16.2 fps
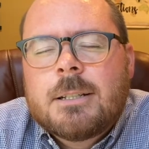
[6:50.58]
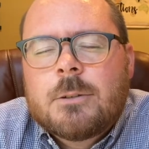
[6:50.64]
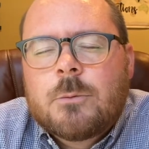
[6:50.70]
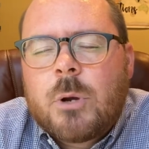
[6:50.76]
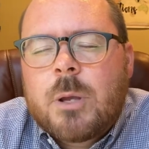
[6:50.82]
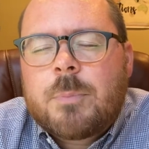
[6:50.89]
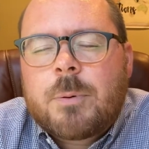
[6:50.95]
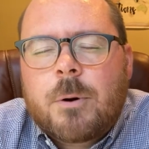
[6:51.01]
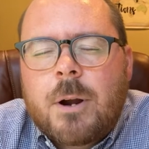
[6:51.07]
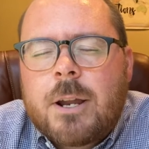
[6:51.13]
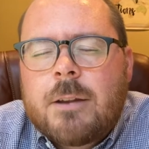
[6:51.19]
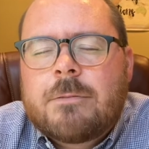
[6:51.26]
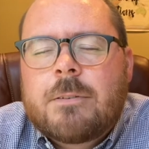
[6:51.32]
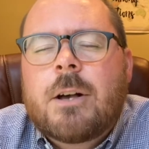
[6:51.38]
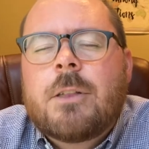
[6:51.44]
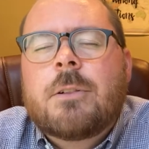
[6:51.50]
We pray,
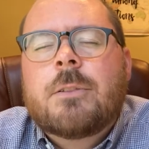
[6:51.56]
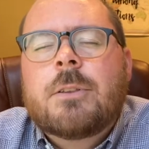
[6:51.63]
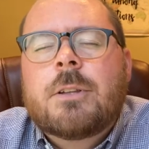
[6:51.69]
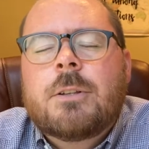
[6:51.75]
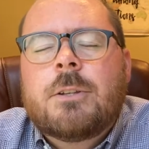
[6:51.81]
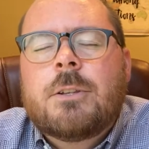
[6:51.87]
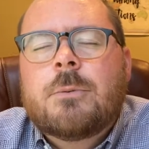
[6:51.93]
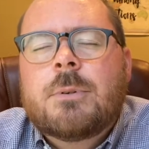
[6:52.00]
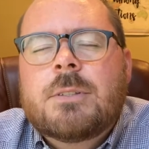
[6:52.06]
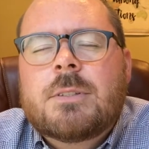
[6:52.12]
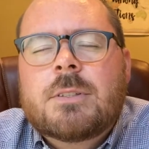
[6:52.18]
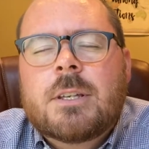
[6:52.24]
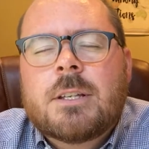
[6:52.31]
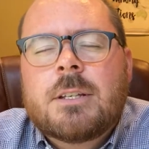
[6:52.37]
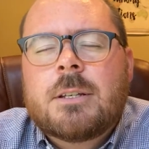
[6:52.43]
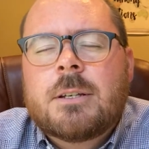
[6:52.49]
Father, that you would
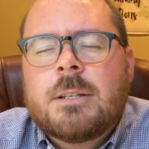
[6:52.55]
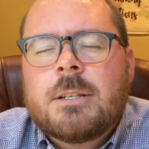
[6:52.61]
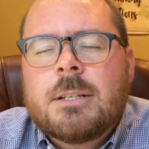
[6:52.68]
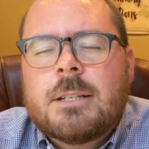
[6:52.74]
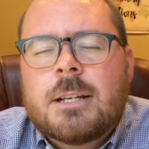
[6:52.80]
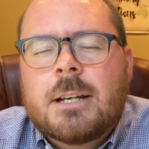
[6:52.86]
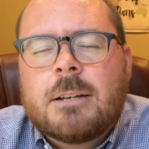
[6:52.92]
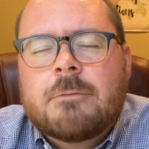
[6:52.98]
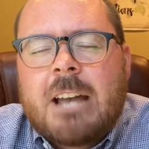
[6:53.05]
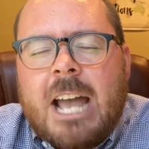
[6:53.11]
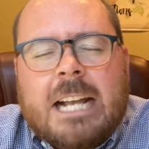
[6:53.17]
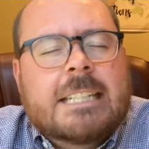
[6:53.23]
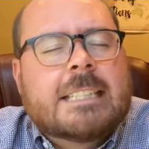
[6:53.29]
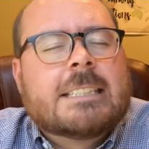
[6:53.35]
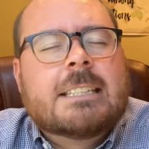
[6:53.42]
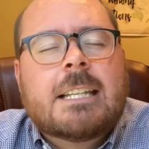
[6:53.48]
send a, a
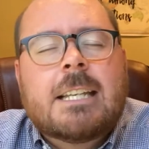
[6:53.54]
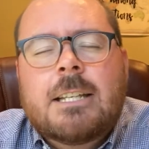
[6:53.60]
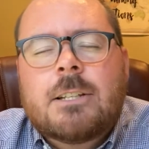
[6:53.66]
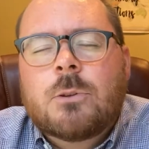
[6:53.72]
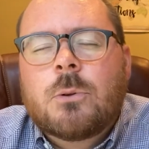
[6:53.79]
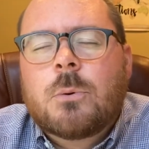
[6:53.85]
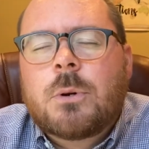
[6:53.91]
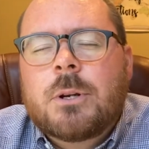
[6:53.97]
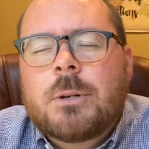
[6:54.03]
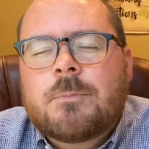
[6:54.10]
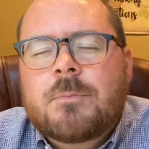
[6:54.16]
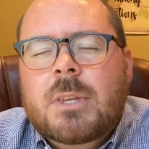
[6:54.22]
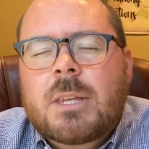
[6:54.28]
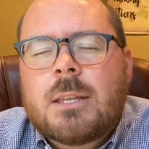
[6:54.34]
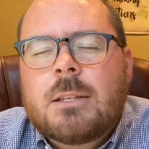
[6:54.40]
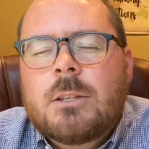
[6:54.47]
vaccine, Lord,
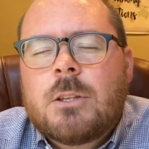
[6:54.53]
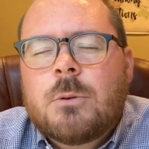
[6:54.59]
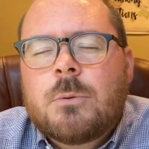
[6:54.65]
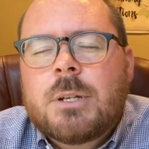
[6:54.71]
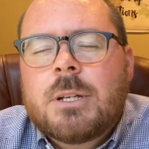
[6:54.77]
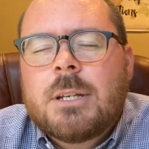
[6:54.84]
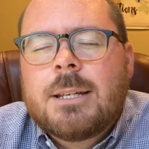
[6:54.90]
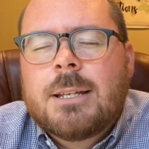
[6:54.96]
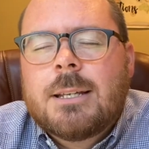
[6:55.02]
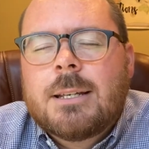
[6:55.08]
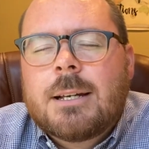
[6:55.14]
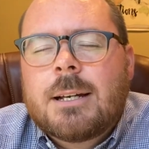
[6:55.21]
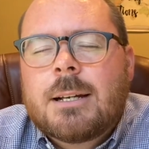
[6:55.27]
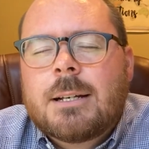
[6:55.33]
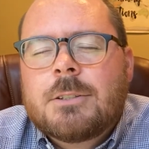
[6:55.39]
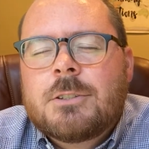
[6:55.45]
that you would
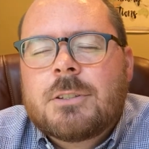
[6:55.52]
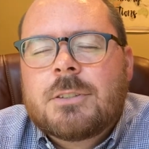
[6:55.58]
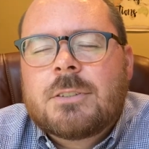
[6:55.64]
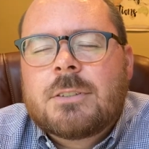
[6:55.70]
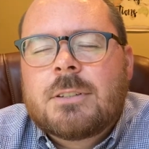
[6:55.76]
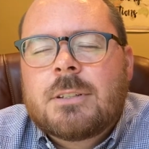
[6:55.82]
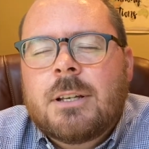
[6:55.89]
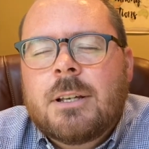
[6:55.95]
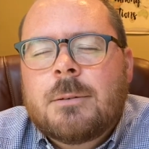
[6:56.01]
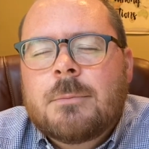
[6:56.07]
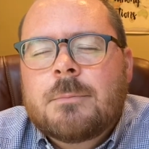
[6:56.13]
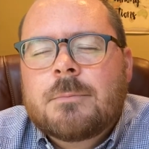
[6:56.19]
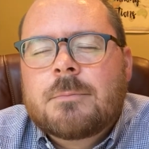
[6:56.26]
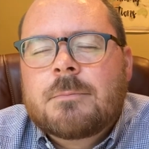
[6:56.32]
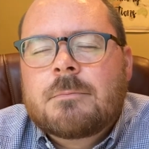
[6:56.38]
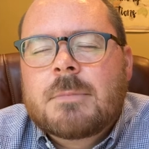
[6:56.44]
uh, just
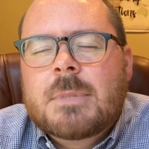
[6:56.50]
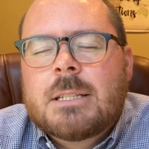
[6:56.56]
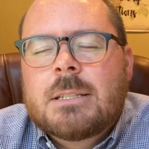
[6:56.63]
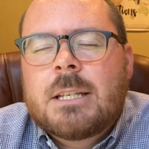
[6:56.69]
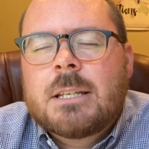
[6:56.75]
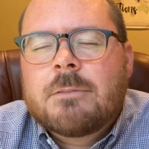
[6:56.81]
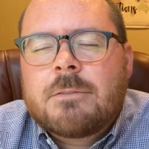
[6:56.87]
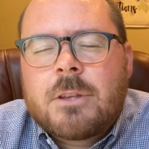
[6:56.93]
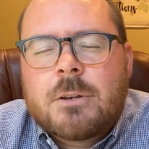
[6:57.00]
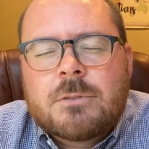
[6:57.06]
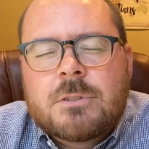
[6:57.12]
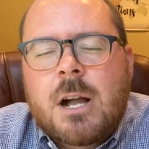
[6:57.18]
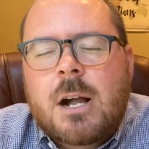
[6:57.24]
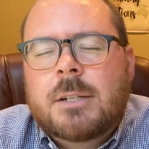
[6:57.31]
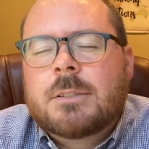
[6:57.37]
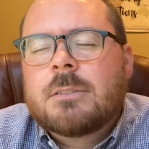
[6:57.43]
um, give those
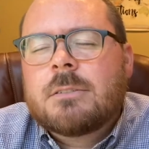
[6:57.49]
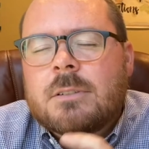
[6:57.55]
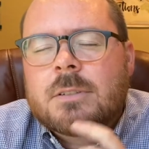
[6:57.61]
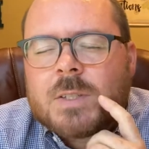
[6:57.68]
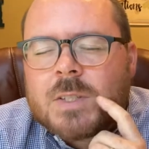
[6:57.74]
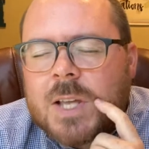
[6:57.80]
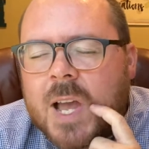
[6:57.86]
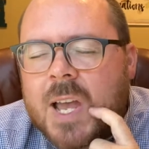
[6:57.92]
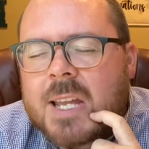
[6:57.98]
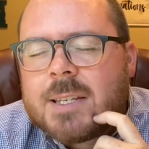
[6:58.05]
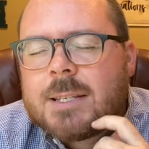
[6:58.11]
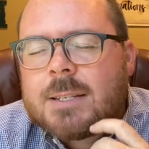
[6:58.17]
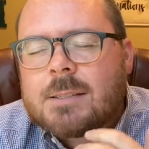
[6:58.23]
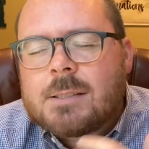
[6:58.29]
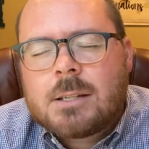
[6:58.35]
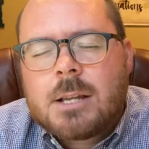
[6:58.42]
doctors and
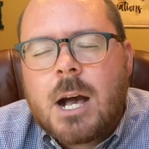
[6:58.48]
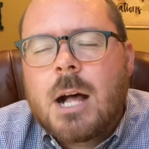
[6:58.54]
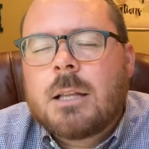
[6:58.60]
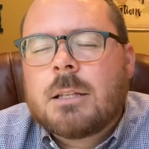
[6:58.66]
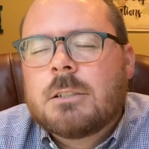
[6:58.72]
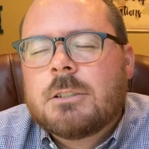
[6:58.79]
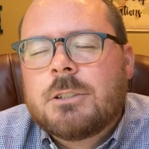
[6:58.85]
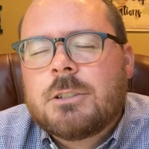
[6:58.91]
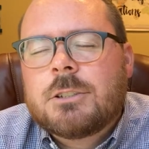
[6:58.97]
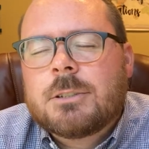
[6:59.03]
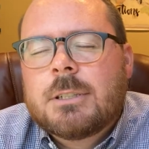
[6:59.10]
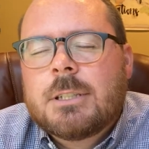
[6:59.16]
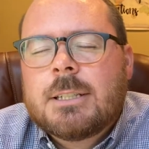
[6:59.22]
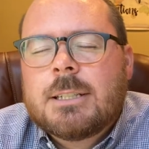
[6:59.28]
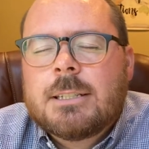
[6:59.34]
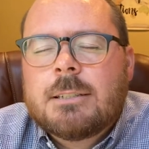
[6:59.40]
scientists knowledge,
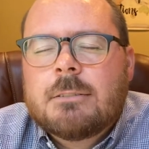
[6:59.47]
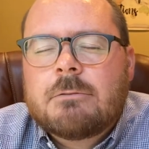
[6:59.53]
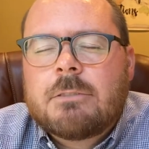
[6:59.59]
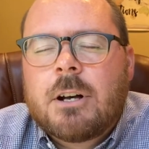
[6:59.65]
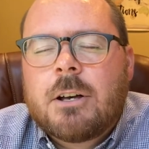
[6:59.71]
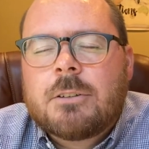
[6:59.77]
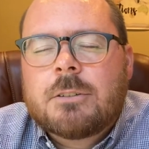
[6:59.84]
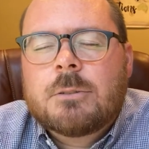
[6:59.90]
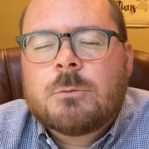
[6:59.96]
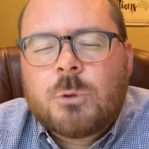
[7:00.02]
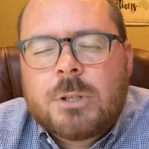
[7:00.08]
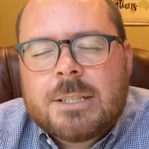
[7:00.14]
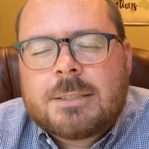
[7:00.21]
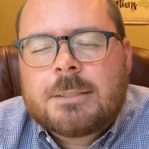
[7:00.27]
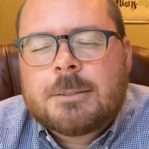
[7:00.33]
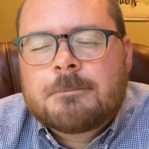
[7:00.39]
Father, and
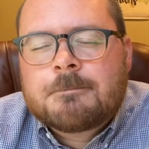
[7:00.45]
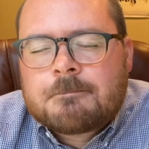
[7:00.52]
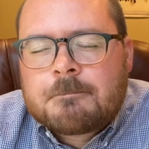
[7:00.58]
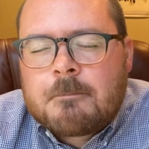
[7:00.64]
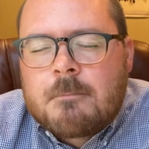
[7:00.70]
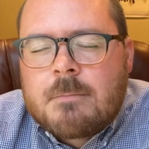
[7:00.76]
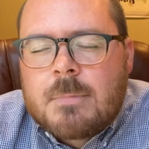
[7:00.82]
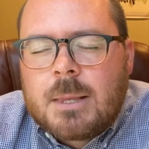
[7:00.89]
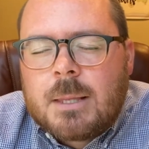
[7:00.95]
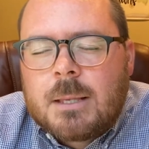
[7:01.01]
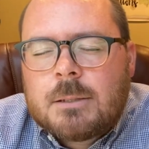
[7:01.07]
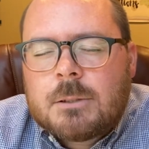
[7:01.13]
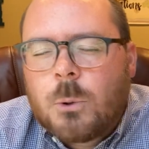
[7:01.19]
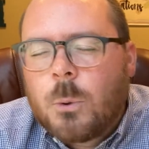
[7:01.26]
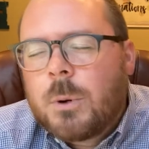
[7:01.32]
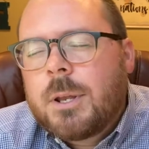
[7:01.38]
wisdom
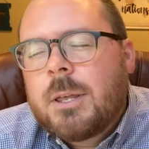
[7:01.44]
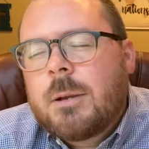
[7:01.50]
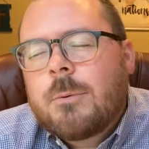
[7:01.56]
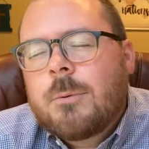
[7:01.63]
Lord, that